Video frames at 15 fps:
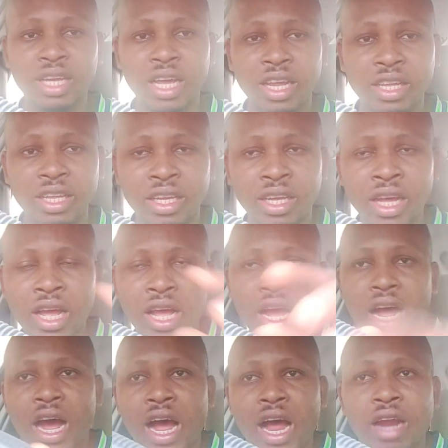daily,
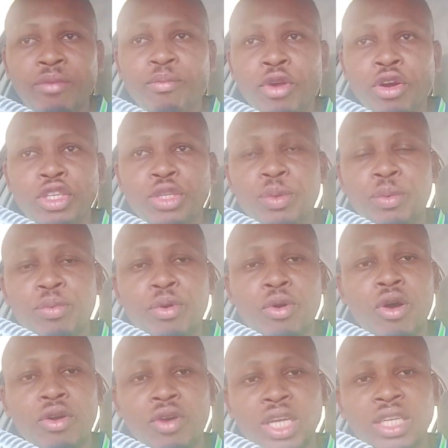and most
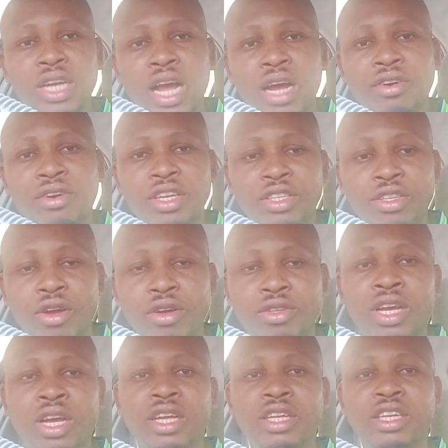people, original
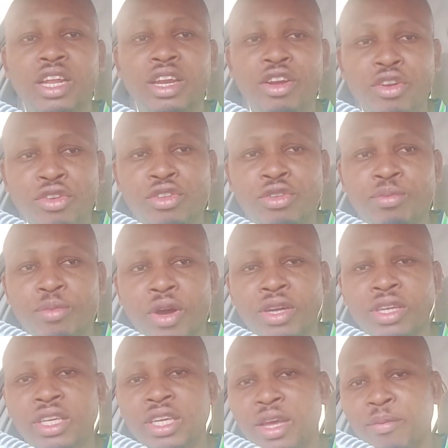creators, they lose money